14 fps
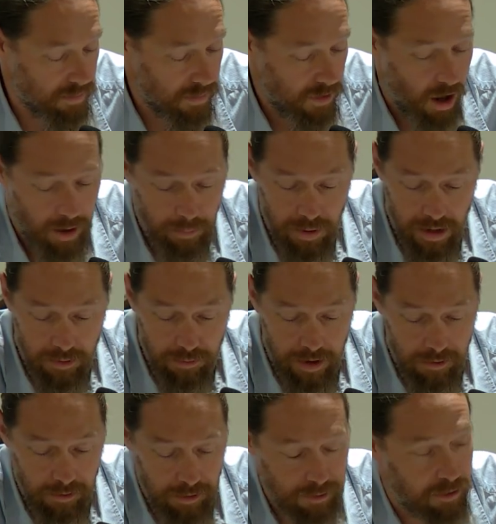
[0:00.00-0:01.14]
not be in
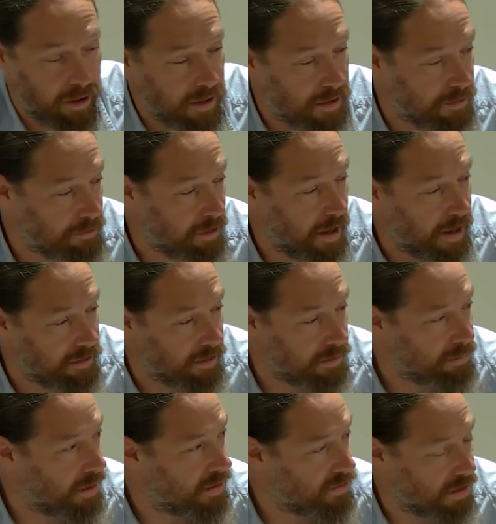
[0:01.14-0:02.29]
favor of granting a rehearing
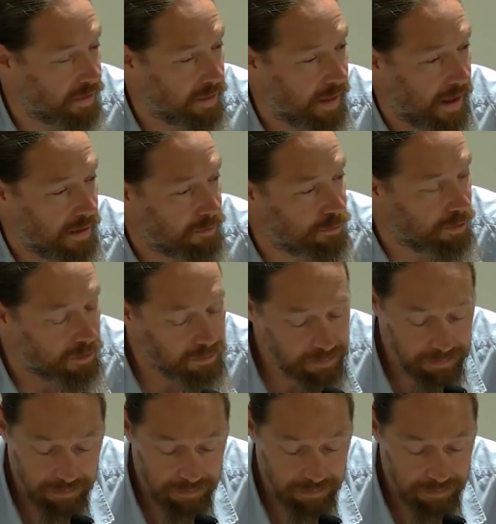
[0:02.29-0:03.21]
based on that info.